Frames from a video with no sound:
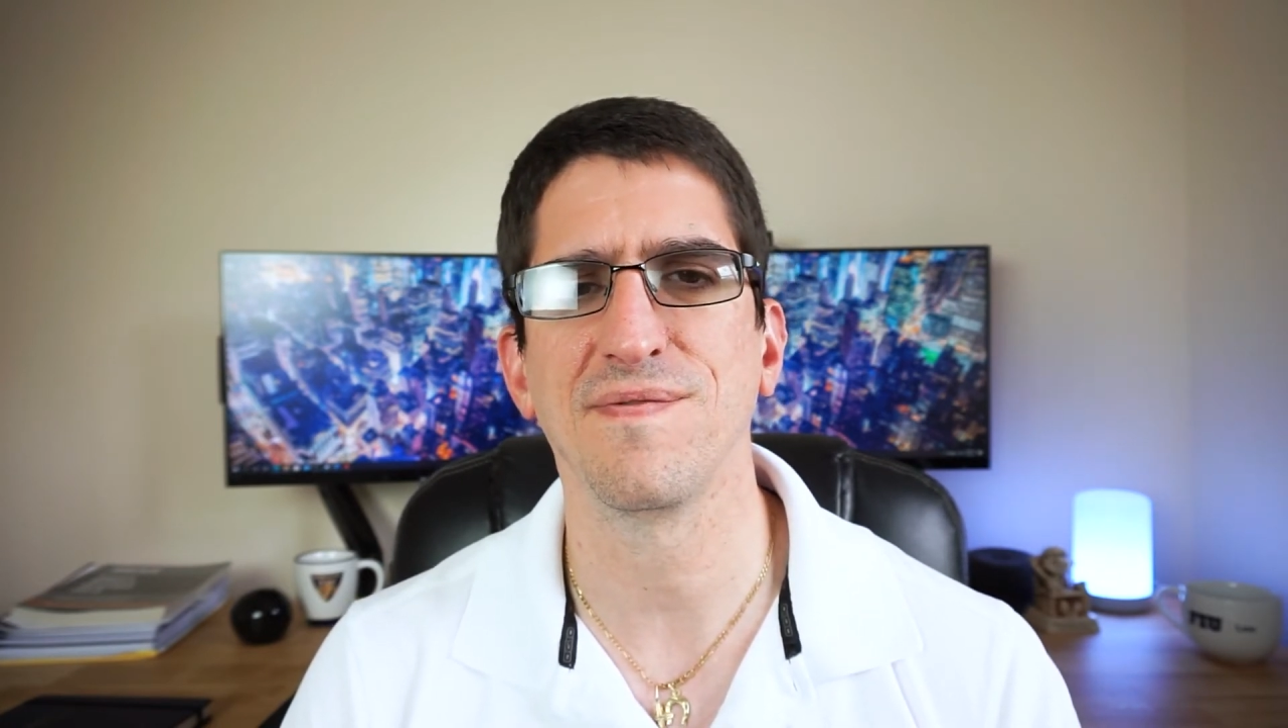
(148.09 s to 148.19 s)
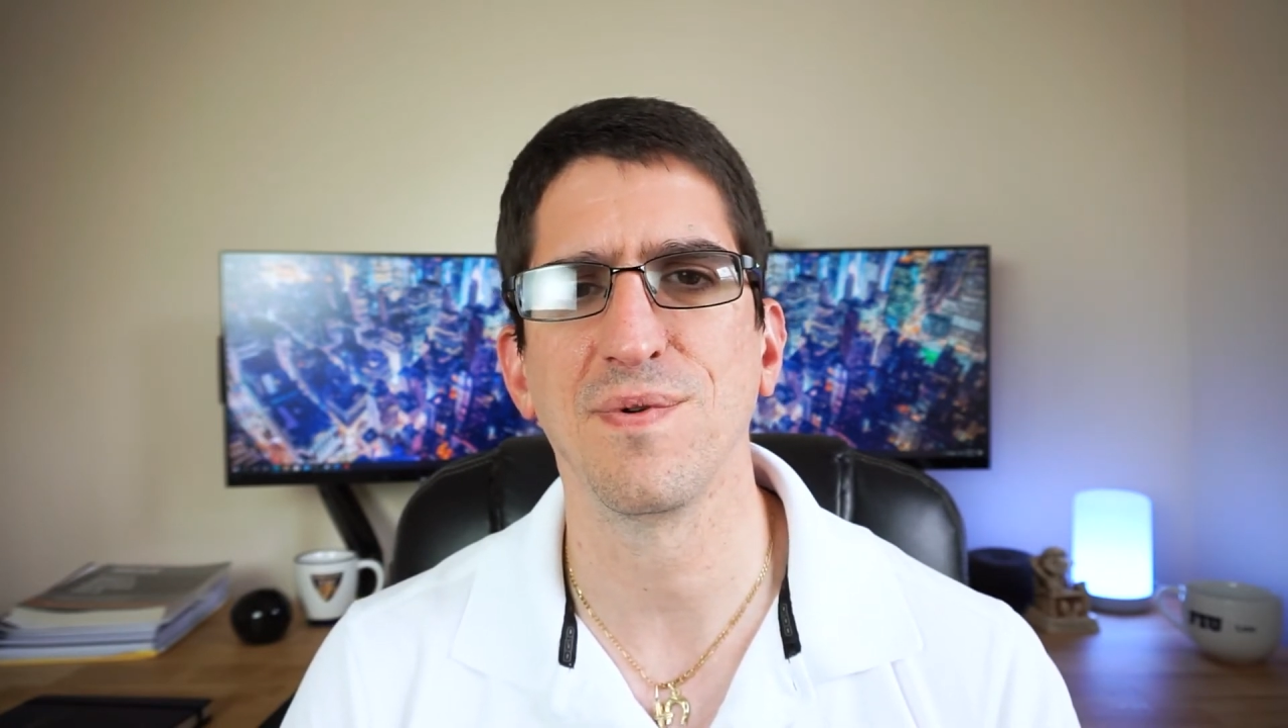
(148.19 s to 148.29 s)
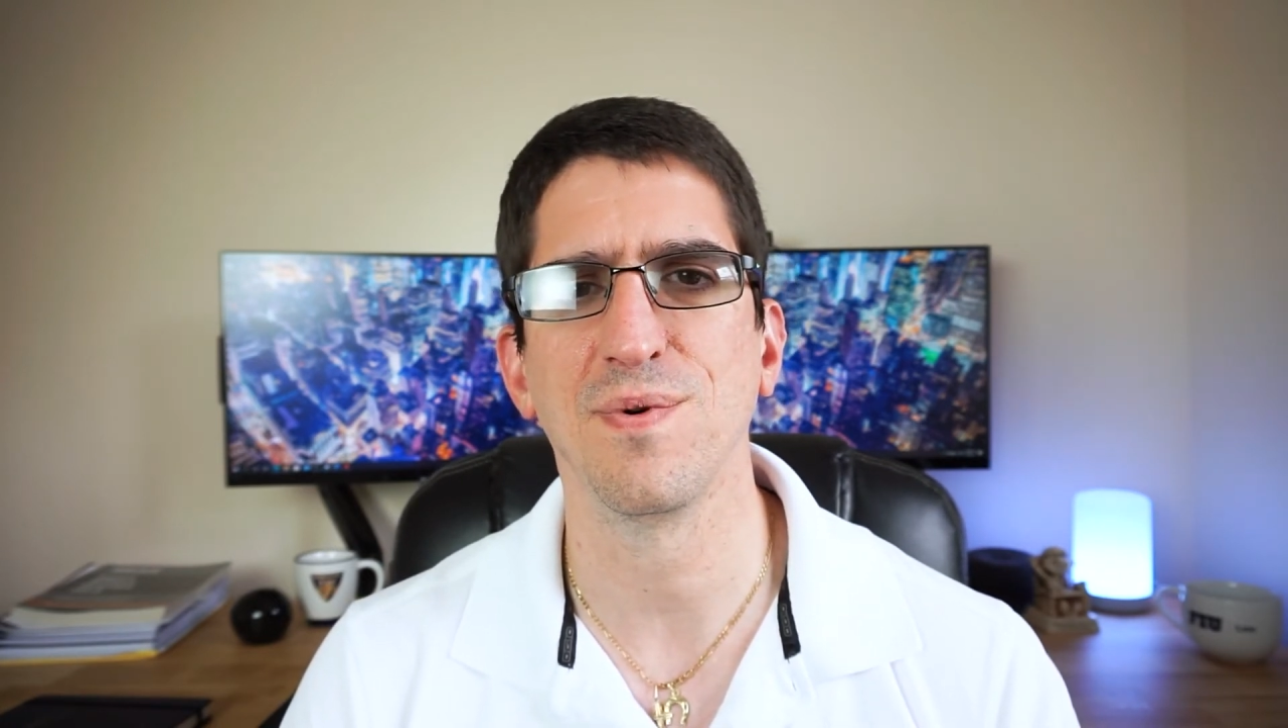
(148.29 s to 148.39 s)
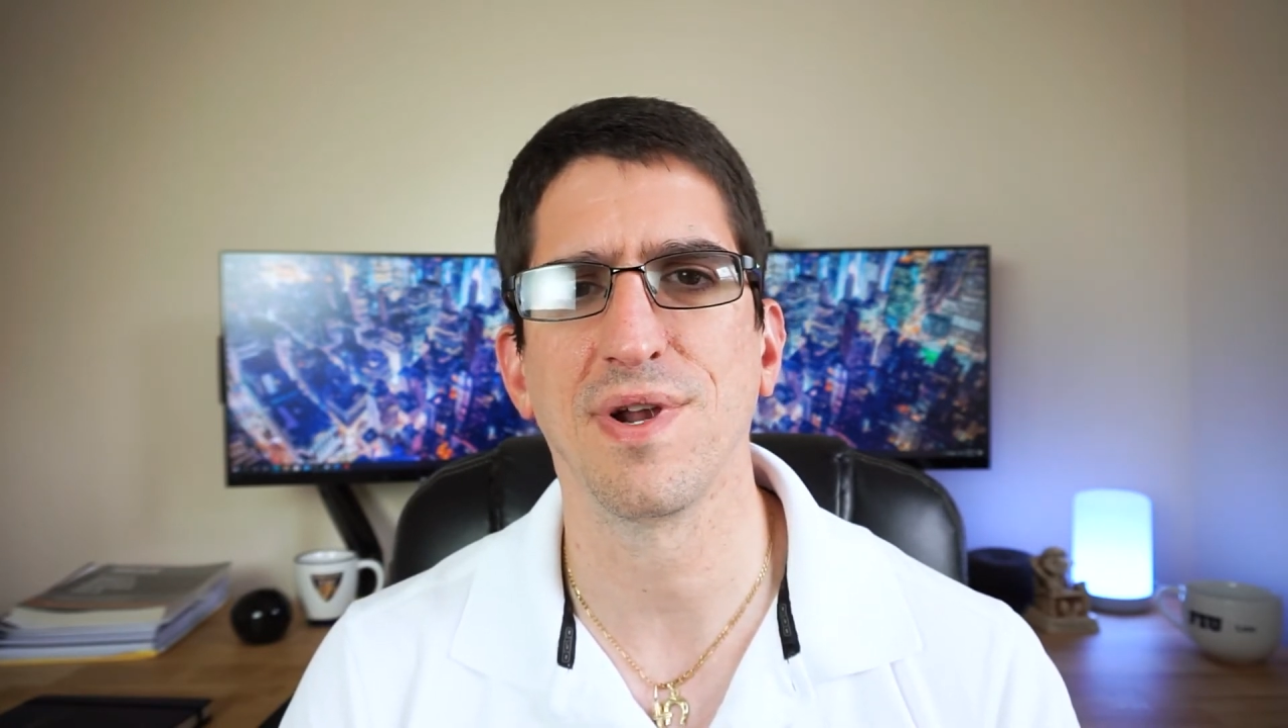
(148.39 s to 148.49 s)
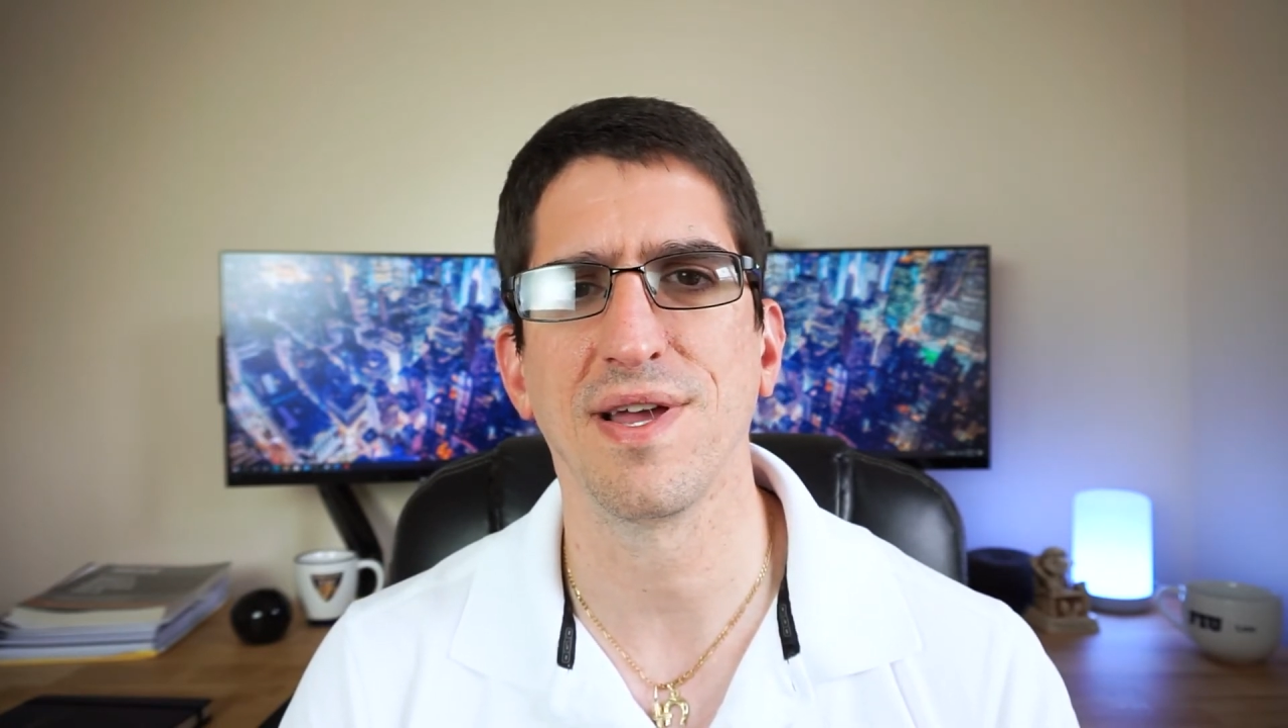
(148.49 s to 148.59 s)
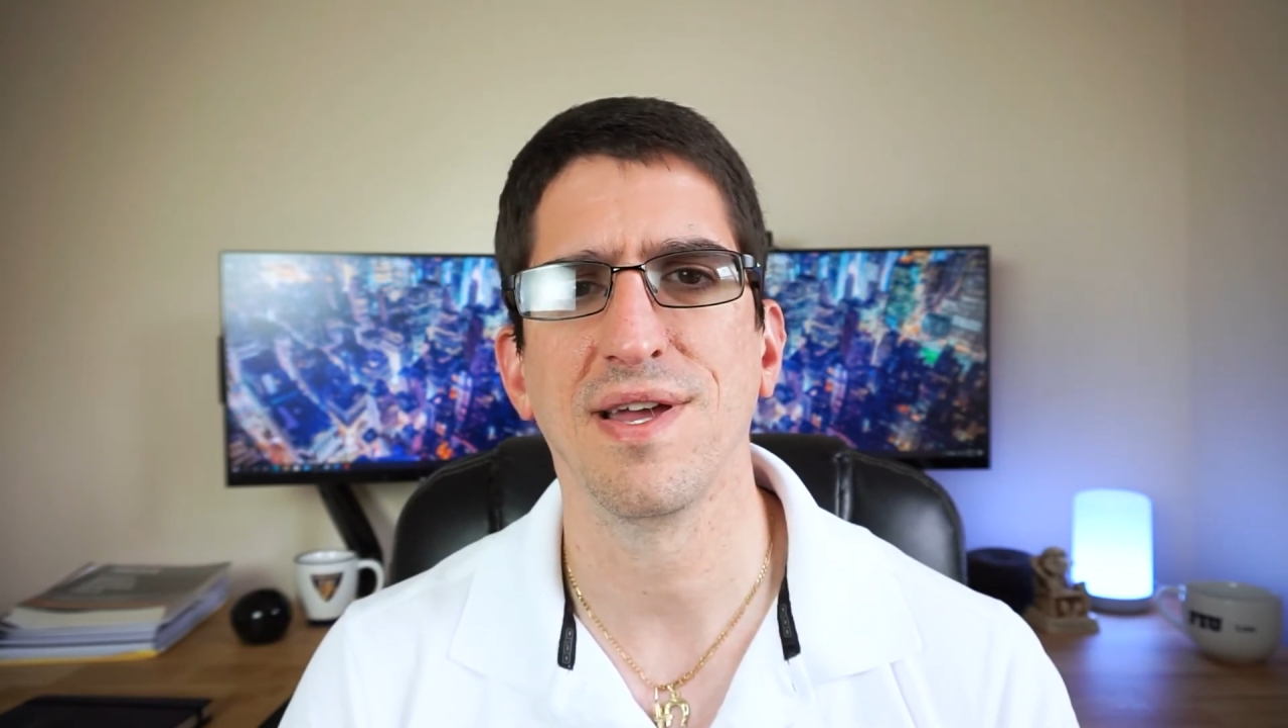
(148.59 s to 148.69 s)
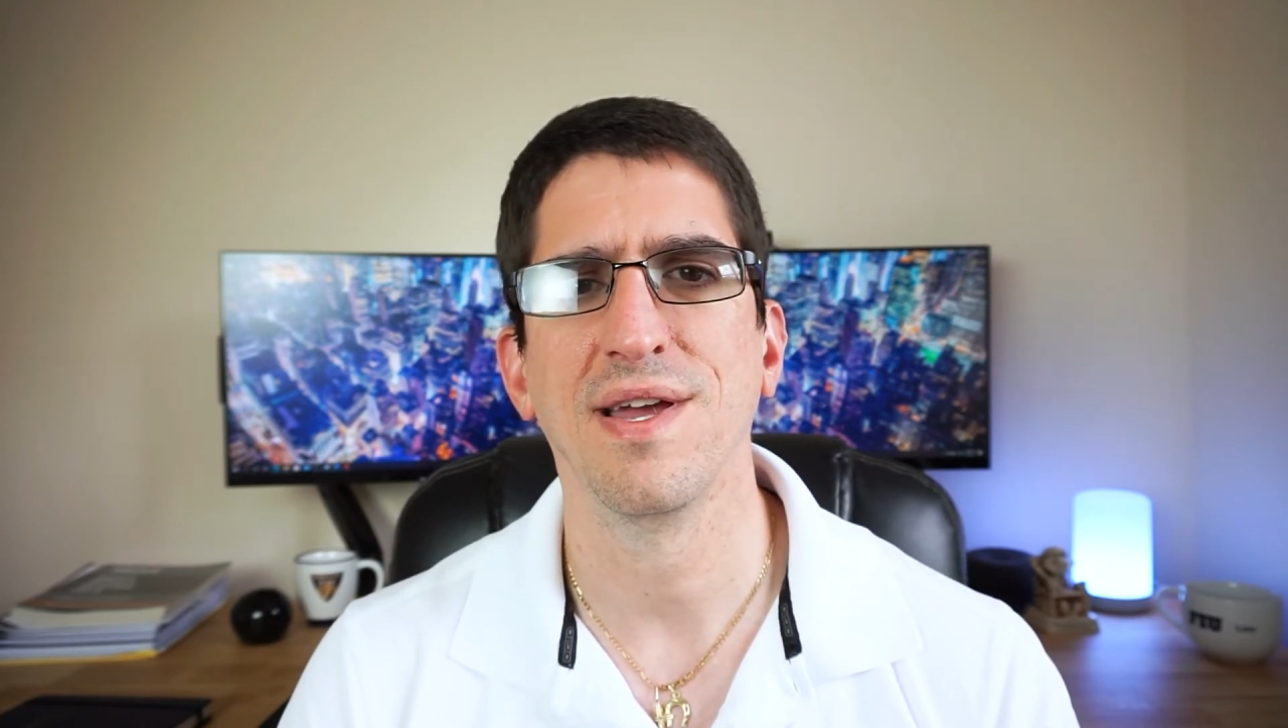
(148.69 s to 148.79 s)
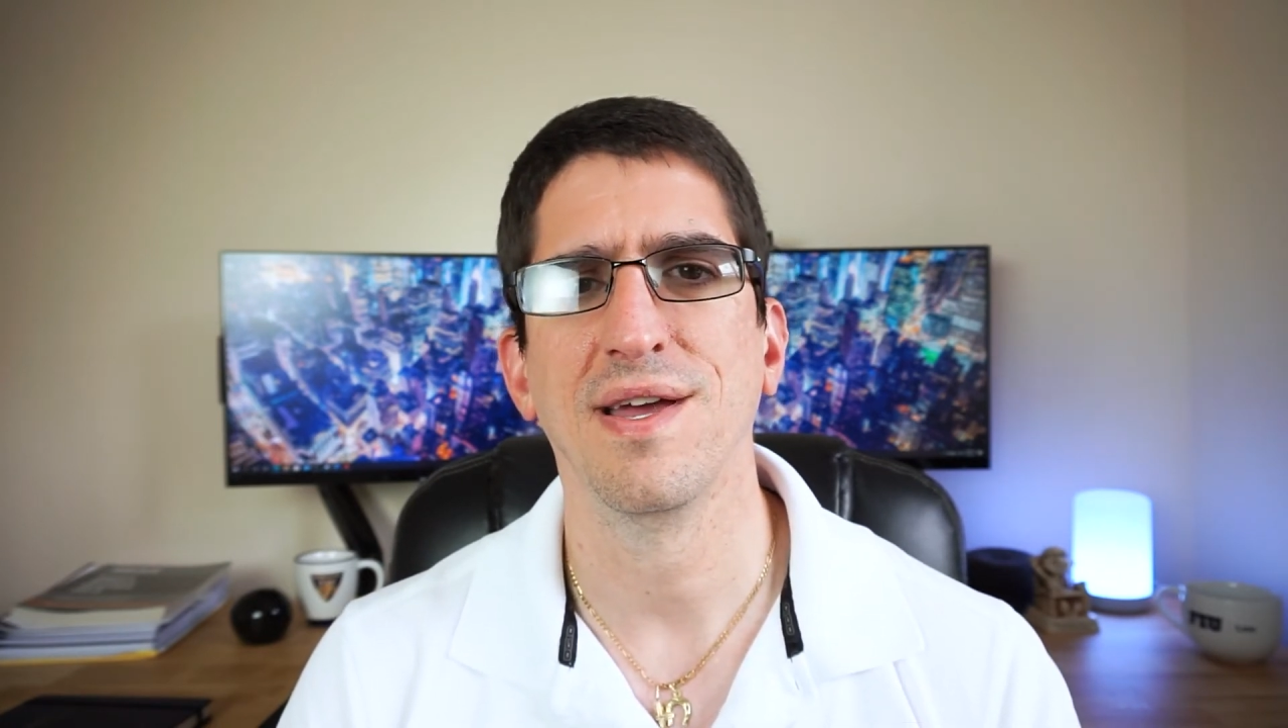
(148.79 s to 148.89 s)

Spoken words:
Florida,